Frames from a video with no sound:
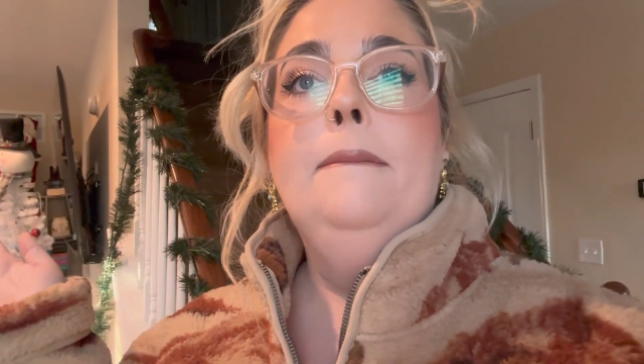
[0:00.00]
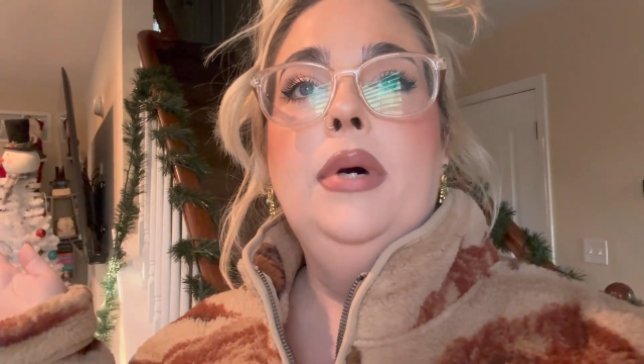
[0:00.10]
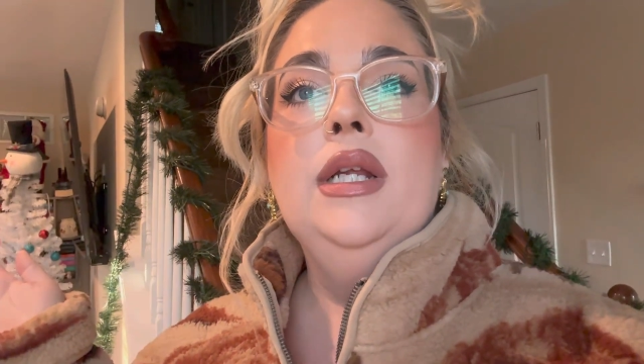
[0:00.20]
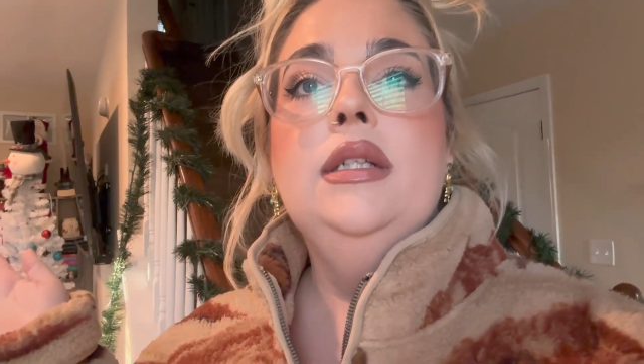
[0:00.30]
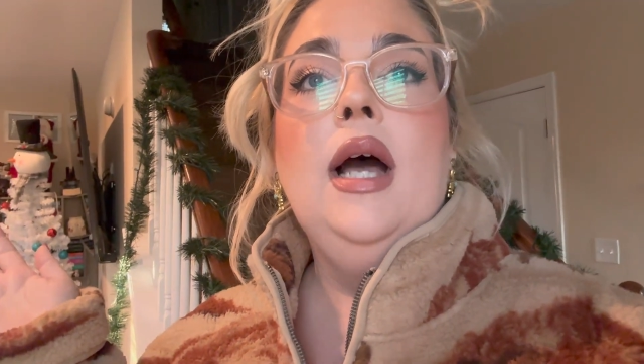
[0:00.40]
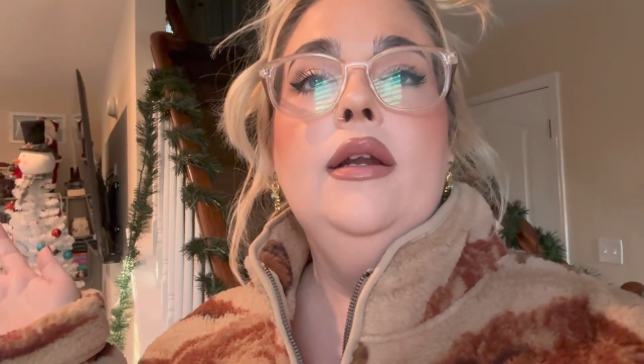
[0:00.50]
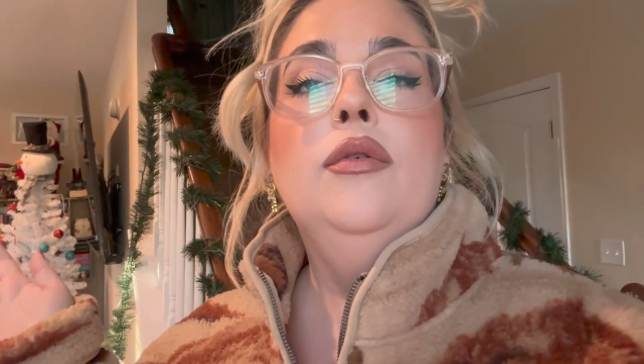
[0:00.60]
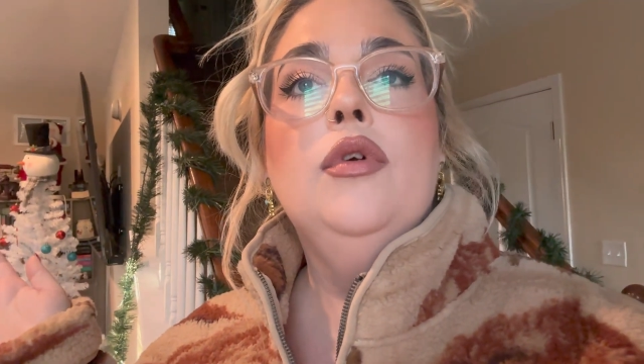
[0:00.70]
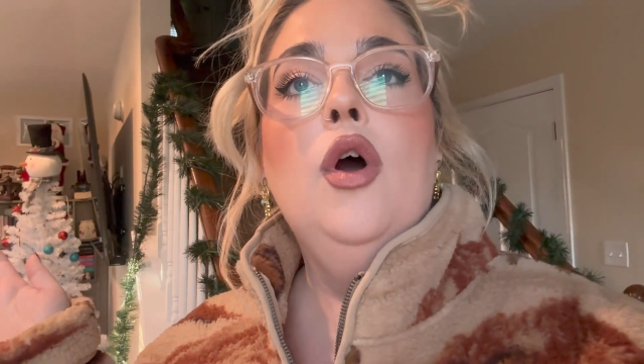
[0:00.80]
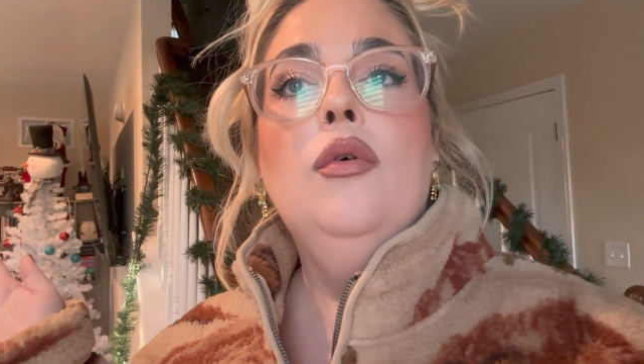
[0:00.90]
But I
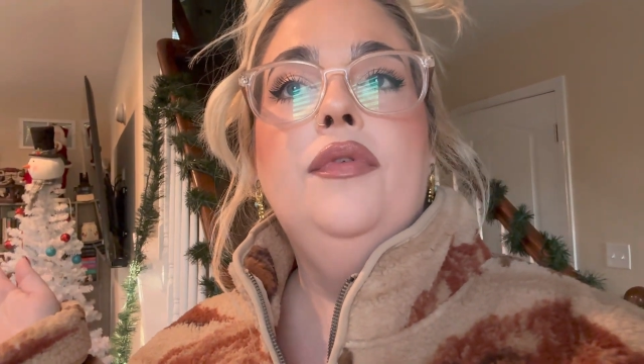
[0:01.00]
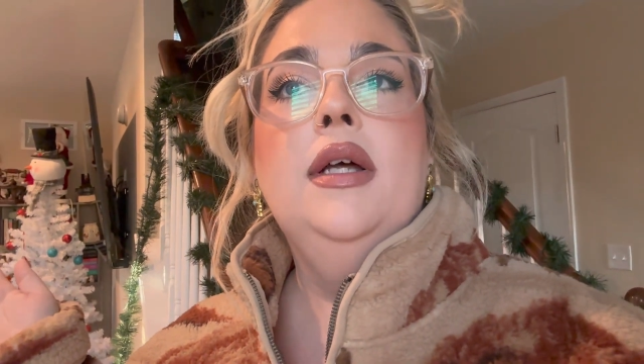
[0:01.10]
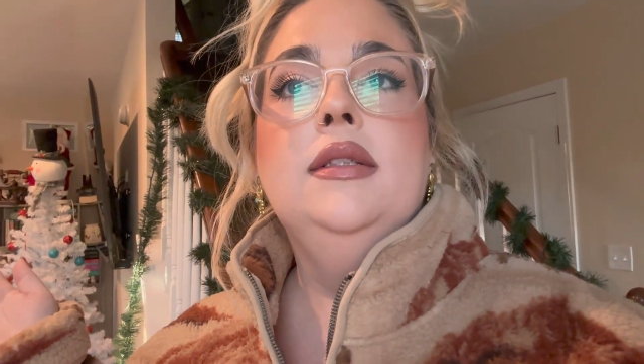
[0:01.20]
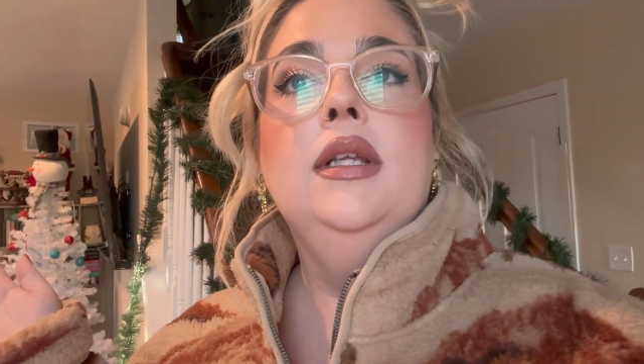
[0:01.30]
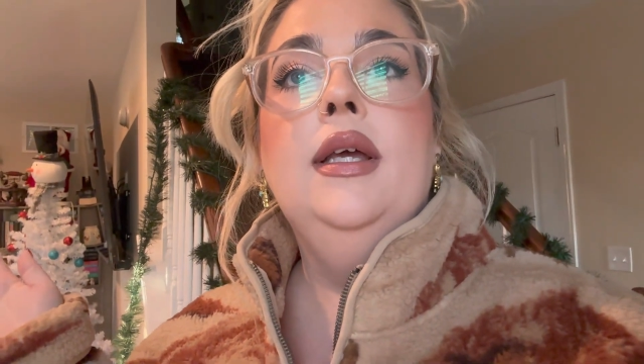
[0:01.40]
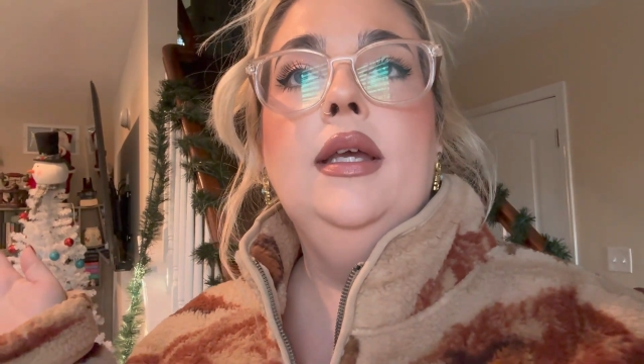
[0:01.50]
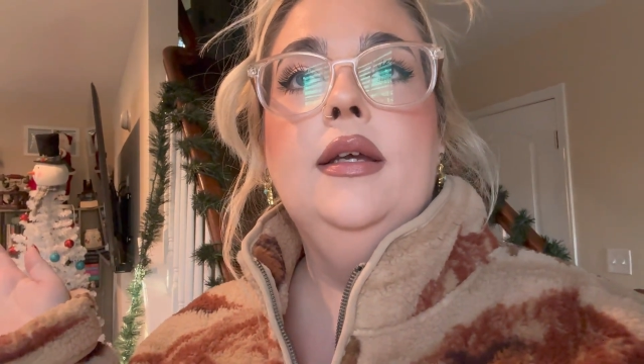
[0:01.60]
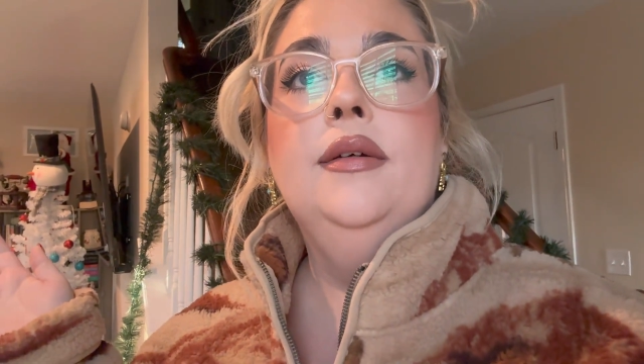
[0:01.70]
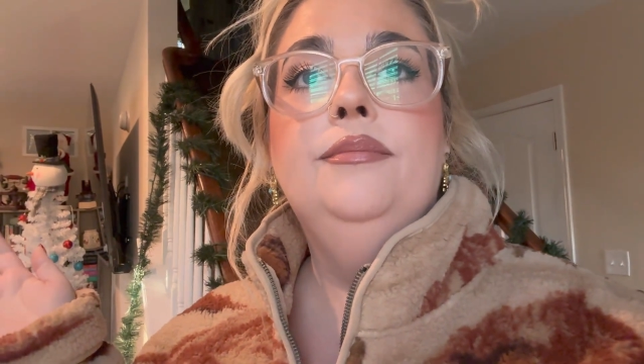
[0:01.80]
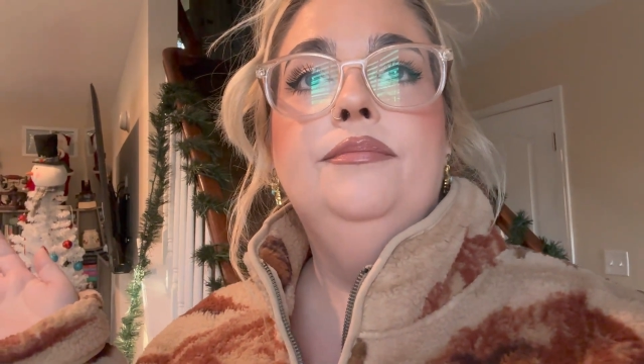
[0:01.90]
don't know if that's like